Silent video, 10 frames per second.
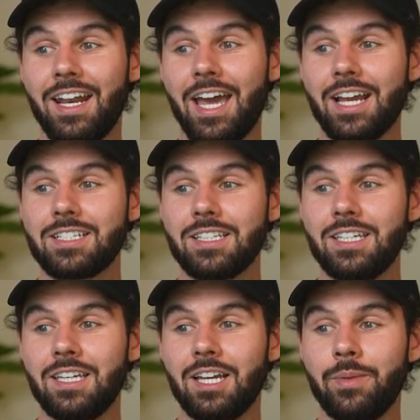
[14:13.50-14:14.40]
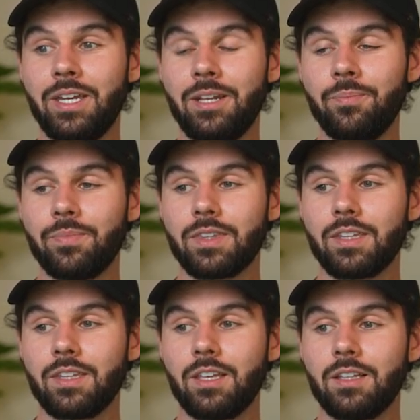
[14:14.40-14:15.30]
and I actually, I mean,
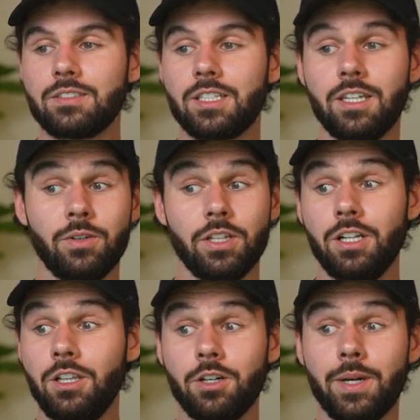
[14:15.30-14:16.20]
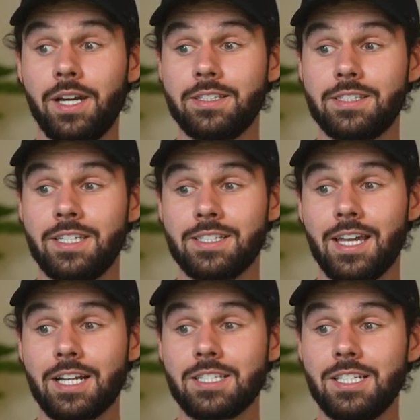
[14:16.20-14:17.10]
to give you a little look behind the scenes,
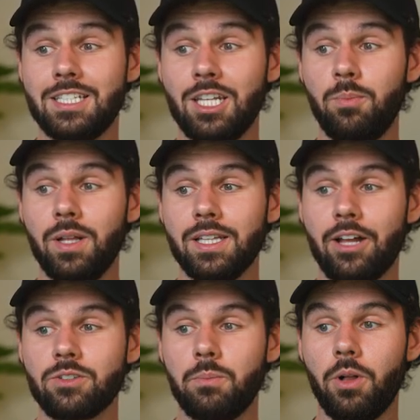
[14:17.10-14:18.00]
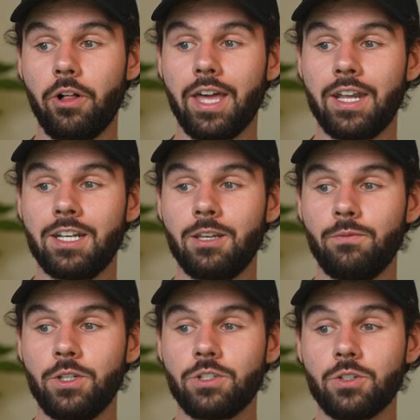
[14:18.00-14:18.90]
I actually did build out some bulk editing
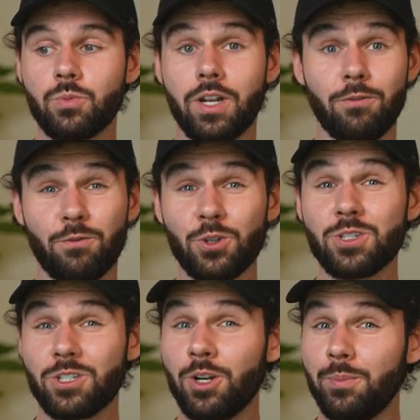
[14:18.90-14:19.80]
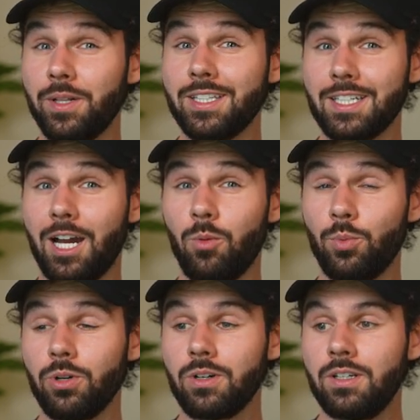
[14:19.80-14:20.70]
features when I first started building
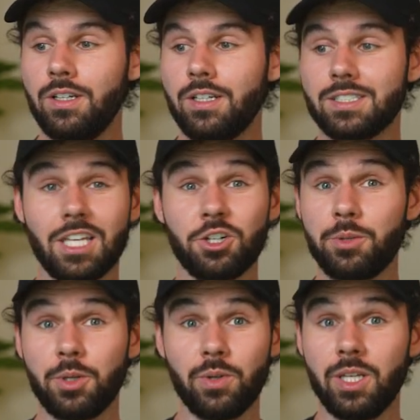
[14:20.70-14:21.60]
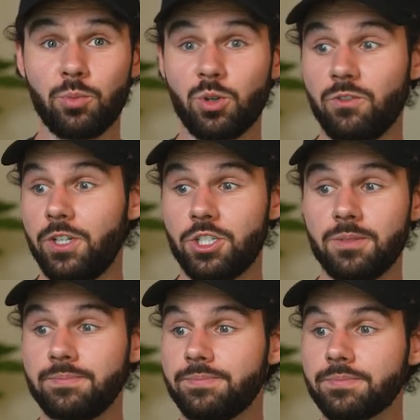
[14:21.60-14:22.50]
Downpour because I thought it would be a really important feature.